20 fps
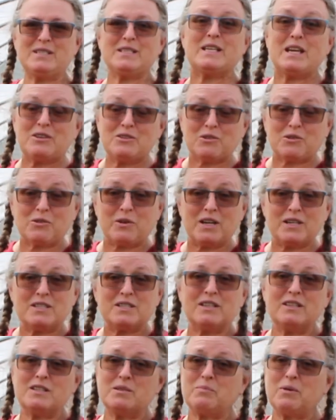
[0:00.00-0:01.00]
send your
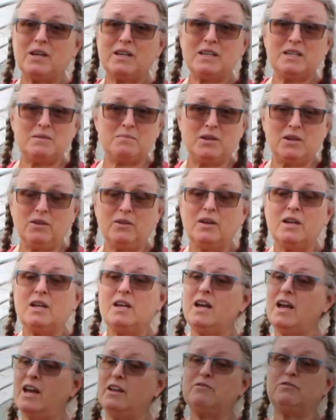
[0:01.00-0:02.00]
questions by email,
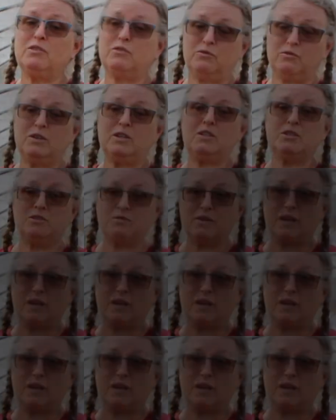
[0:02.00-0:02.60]
and feel free to do